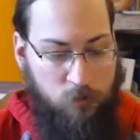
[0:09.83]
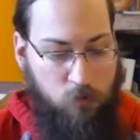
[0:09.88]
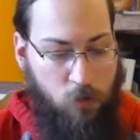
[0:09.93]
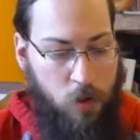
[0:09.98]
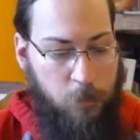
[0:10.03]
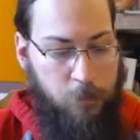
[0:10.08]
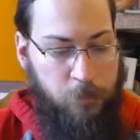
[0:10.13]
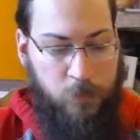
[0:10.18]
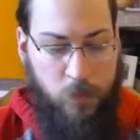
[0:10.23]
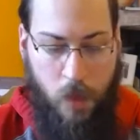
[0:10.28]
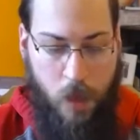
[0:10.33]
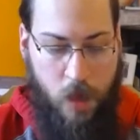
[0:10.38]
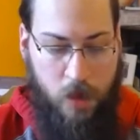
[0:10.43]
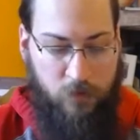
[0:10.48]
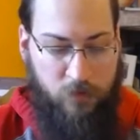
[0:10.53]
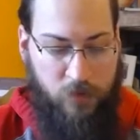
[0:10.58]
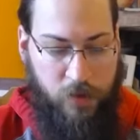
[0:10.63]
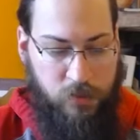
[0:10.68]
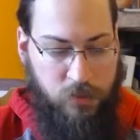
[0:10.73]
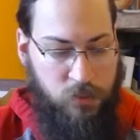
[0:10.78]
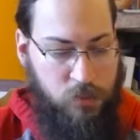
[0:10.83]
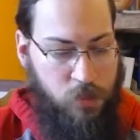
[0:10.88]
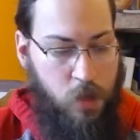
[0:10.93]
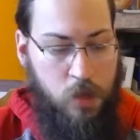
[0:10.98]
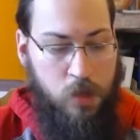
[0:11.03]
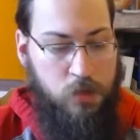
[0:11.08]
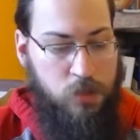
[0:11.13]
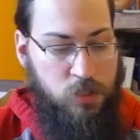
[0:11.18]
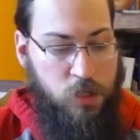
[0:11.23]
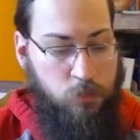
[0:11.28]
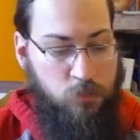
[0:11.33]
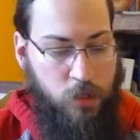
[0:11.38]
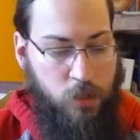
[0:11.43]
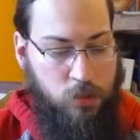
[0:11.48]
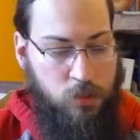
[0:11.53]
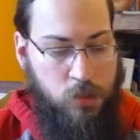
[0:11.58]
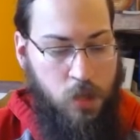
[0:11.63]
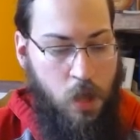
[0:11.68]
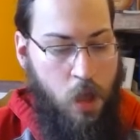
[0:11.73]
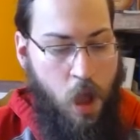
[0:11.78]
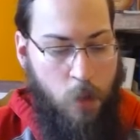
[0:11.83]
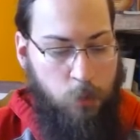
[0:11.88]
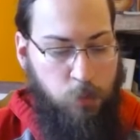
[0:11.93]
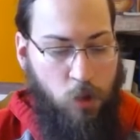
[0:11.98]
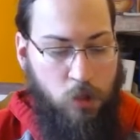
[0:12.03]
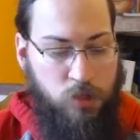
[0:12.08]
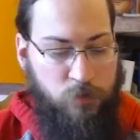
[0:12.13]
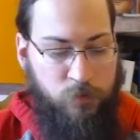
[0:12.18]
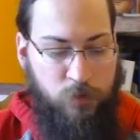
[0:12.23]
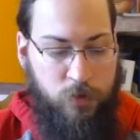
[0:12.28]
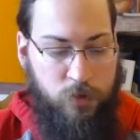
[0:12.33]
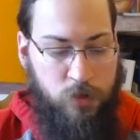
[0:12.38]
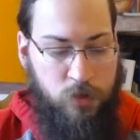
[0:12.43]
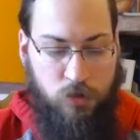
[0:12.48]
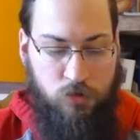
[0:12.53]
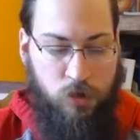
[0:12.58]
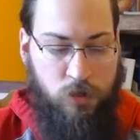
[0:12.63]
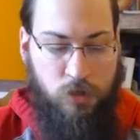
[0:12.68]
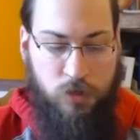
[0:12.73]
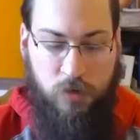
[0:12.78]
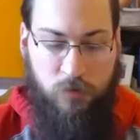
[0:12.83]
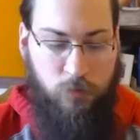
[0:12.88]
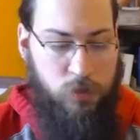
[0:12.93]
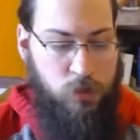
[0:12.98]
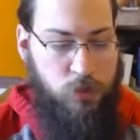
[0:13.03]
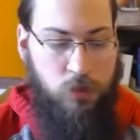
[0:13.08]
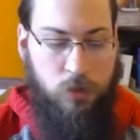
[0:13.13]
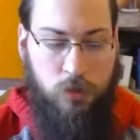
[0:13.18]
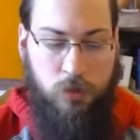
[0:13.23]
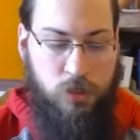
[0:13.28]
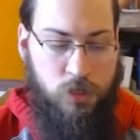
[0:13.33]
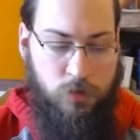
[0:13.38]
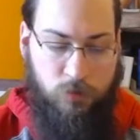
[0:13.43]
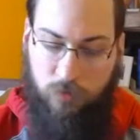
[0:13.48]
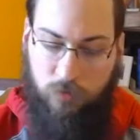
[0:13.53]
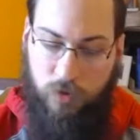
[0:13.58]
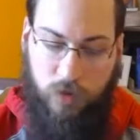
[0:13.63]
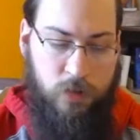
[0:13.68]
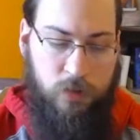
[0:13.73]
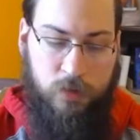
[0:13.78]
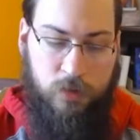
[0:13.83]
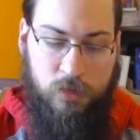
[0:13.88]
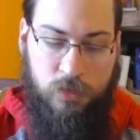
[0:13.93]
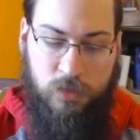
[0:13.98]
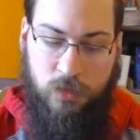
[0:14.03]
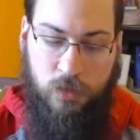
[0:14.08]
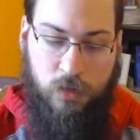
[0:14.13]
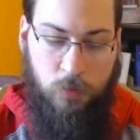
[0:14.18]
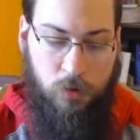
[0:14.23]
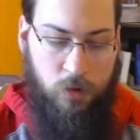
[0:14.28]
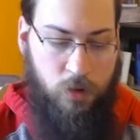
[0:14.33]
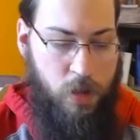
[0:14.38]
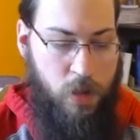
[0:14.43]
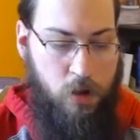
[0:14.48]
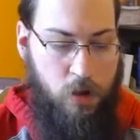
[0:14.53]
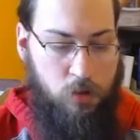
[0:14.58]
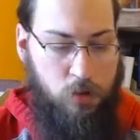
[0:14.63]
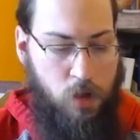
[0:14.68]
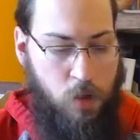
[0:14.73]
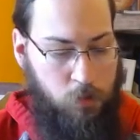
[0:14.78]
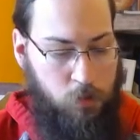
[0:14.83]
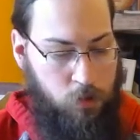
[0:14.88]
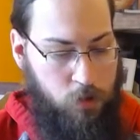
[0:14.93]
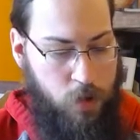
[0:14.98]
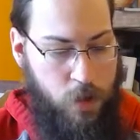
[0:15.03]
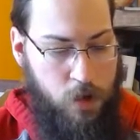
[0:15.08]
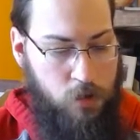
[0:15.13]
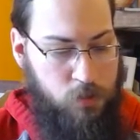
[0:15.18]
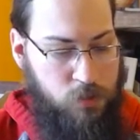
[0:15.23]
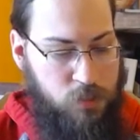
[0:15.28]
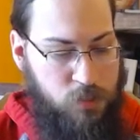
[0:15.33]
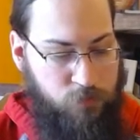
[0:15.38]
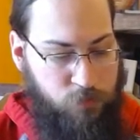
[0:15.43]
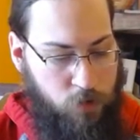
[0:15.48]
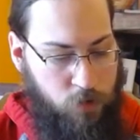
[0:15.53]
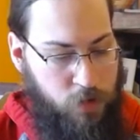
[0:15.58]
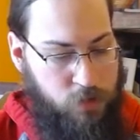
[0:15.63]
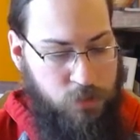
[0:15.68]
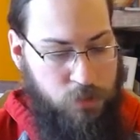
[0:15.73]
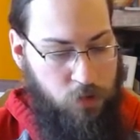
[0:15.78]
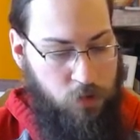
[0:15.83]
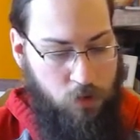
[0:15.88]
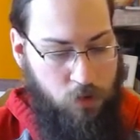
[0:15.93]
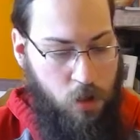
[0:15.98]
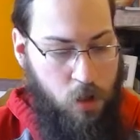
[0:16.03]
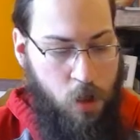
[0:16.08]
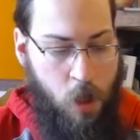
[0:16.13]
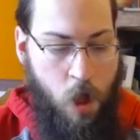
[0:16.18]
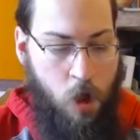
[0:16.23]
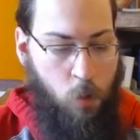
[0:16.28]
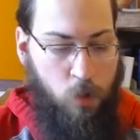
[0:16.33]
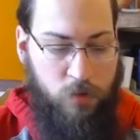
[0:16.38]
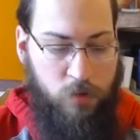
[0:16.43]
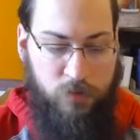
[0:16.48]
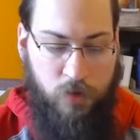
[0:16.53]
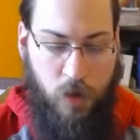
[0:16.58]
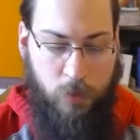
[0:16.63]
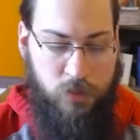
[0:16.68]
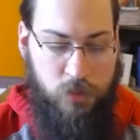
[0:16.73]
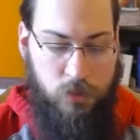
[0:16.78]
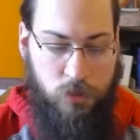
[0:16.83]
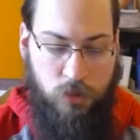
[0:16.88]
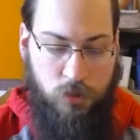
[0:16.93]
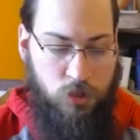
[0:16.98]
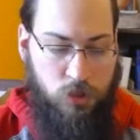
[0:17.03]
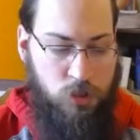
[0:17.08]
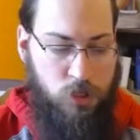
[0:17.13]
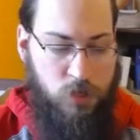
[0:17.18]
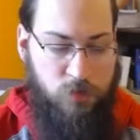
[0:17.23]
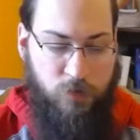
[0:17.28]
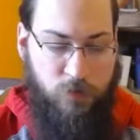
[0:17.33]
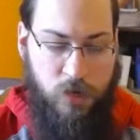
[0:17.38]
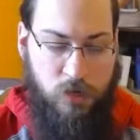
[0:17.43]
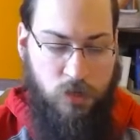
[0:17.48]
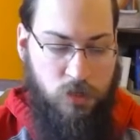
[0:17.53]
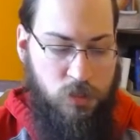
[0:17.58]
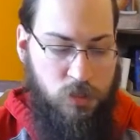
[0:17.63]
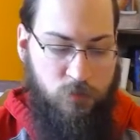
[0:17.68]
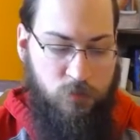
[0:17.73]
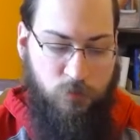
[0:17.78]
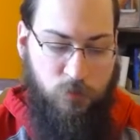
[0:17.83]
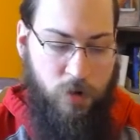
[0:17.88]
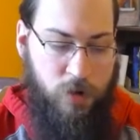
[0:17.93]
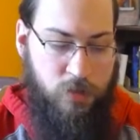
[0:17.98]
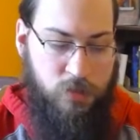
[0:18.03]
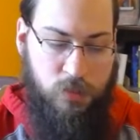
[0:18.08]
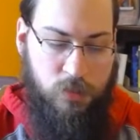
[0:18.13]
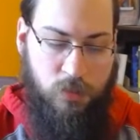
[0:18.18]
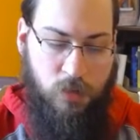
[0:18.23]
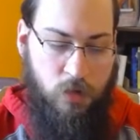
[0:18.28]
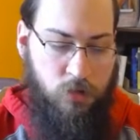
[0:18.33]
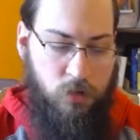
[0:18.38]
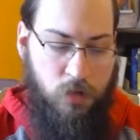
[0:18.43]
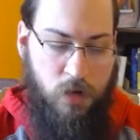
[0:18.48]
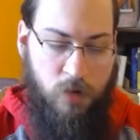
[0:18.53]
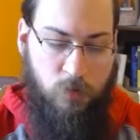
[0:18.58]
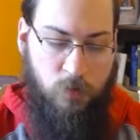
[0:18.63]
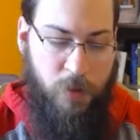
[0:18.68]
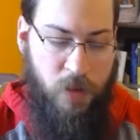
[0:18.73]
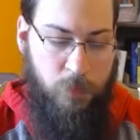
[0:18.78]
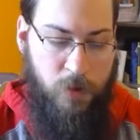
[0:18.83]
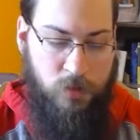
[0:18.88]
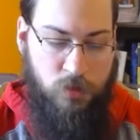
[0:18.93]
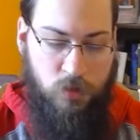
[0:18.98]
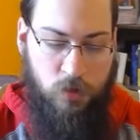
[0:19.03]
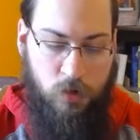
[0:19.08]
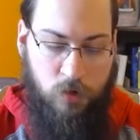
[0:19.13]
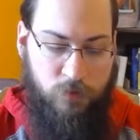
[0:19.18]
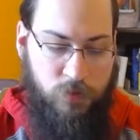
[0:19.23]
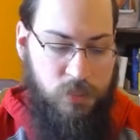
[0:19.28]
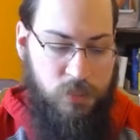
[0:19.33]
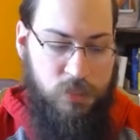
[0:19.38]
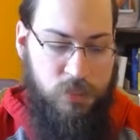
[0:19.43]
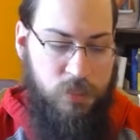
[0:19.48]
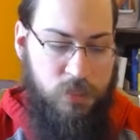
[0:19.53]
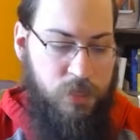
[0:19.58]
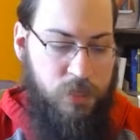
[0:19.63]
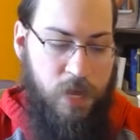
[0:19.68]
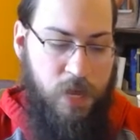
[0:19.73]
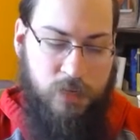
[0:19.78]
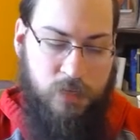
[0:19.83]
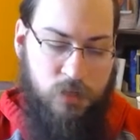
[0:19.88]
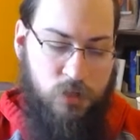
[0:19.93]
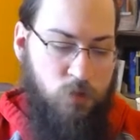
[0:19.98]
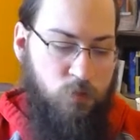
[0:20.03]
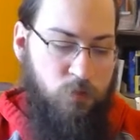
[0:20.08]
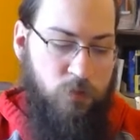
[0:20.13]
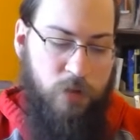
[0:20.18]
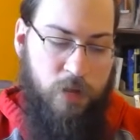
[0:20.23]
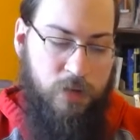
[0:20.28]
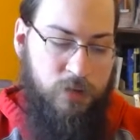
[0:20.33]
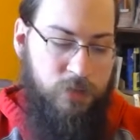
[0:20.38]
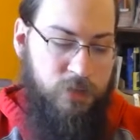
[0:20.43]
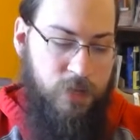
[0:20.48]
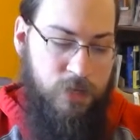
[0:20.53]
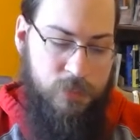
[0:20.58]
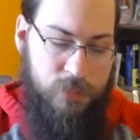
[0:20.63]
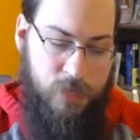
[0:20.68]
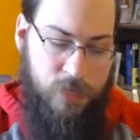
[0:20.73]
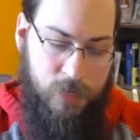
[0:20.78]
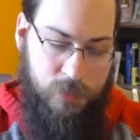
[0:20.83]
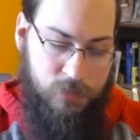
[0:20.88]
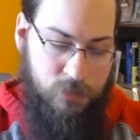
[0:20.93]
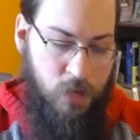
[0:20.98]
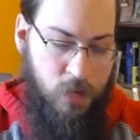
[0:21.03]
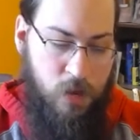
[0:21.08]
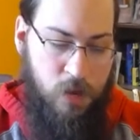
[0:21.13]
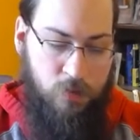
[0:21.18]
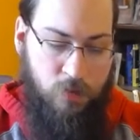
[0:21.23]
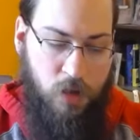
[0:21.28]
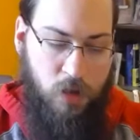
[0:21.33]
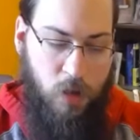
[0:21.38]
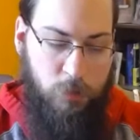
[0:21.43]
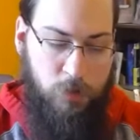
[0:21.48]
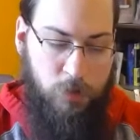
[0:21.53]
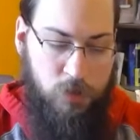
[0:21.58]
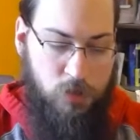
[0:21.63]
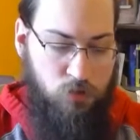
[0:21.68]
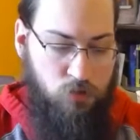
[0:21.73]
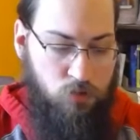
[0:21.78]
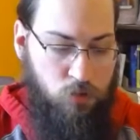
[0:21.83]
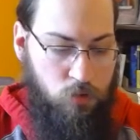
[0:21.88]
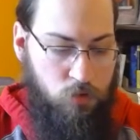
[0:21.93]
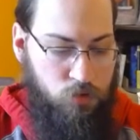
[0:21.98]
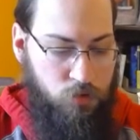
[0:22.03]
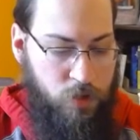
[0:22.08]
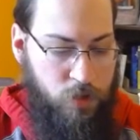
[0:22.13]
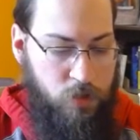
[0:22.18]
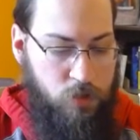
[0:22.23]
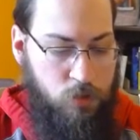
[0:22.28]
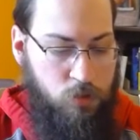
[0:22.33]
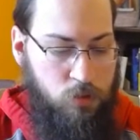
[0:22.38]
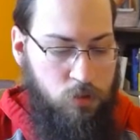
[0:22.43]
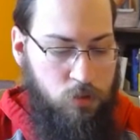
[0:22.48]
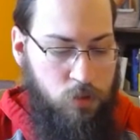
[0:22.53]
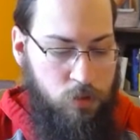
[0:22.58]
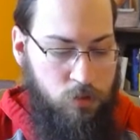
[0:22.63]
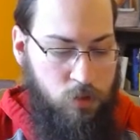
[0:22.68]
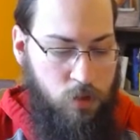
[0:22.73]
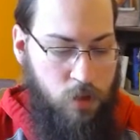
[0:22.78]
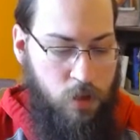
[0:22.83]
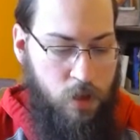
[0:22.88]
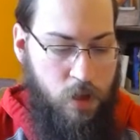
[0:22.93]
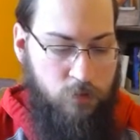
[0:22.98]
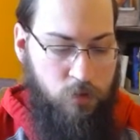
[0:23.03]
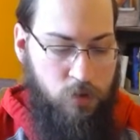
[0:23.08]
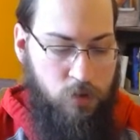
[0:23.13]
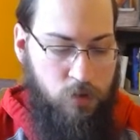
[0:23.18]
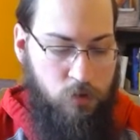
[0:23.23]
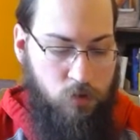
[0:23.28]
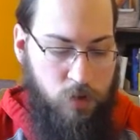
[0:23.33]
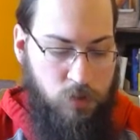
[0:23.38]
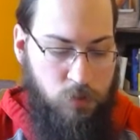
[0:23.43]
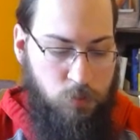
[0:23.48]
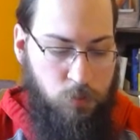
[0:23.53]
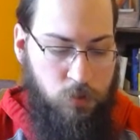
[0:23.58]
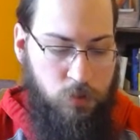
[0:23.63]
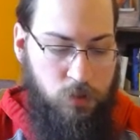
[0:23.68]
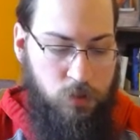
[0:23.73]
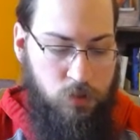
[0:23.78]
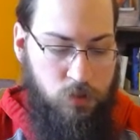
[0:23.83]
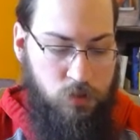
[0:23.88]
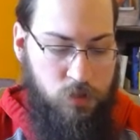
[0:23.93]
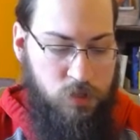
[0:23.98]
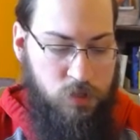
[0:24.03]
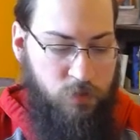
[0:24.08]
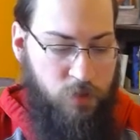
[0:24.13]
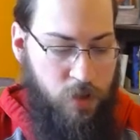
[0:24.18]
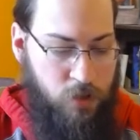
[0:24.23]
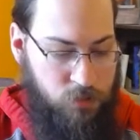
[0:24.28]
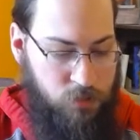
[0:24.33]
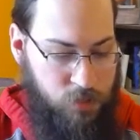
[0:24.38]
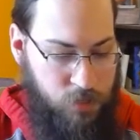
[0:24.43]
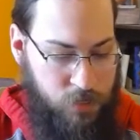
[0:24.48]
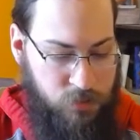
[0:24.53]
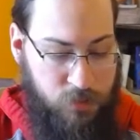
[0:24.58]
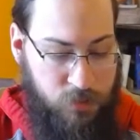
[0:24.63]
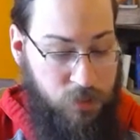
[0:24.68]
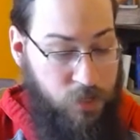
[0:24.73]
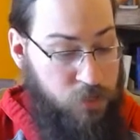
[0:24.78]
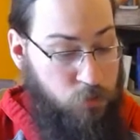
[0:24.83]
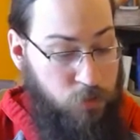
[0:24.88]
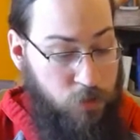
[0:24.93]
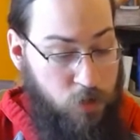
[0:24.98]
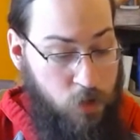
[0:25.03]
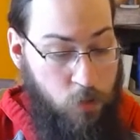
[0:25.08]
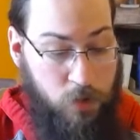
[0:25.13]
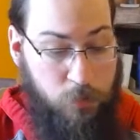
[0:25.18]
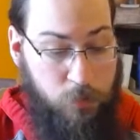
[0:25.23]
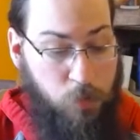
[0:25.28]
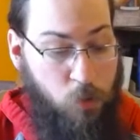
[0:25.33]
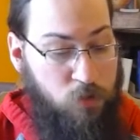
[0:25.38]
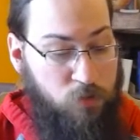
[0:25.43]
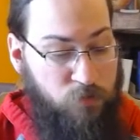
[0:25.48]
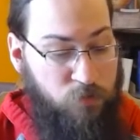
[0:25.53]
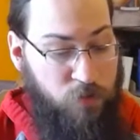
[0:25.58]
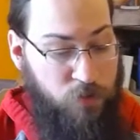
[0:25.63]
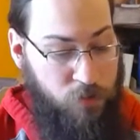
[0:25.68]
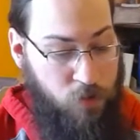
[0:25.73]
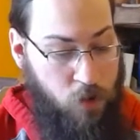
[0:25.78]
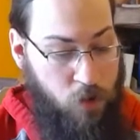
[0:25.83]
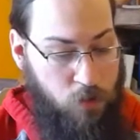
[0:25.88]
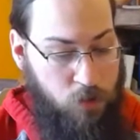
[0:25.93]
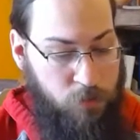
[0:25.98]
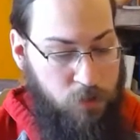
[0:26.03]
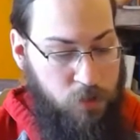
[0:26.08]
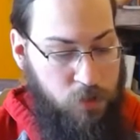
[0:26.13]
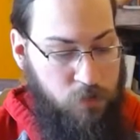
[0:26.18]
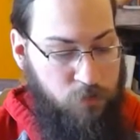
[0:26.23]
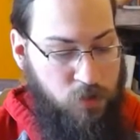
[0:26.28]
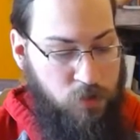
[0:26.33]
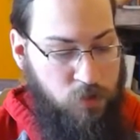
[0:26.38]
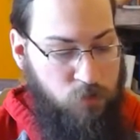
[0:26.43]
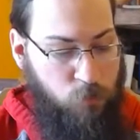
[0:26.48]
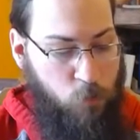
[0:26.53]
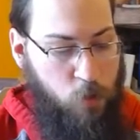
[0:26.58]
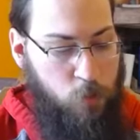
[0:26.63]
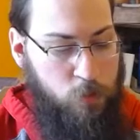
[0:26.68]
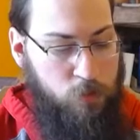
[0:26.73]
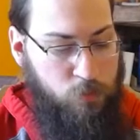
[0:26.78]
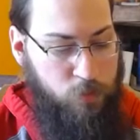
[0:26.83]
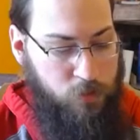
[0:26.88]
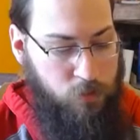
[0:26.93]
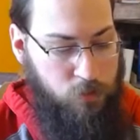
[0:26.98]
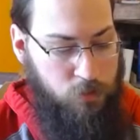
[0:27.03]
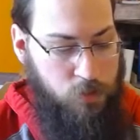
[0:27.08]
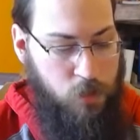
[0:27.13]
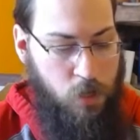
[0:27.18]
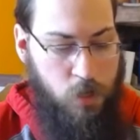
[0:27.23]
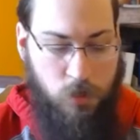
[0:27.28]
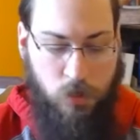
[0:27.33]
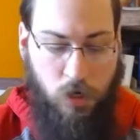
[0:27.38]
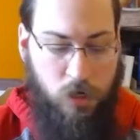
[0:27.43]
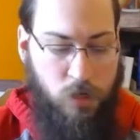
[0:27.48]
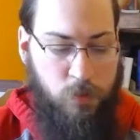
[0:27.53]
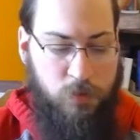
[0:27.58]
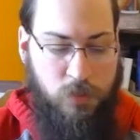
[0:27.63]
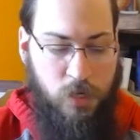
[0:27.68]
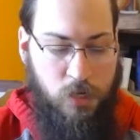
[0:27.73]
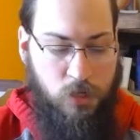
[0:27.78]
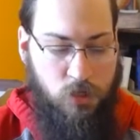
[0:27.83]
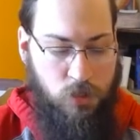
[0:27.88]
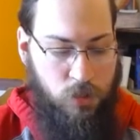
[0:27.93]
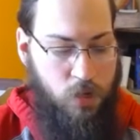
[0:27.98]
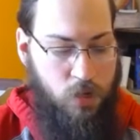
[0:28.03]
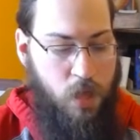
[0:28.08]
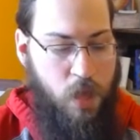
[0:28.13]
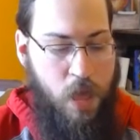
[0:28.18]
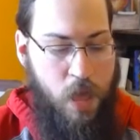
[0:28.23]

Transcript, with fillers: From Head of S. Subject. A project for the destruction of Monsieur Le Chiffre, alias the Number, Herr Number, Herr Ziffer, etc., one of the opposition's chief agents in France and undercover paymaster of the Syndicat des Ouvriers d'Alsace, the communist-controlled trade union in the heavy and transport industries of Alsace, and as we know, an important fifth column in the event of war with Redland. Documentation.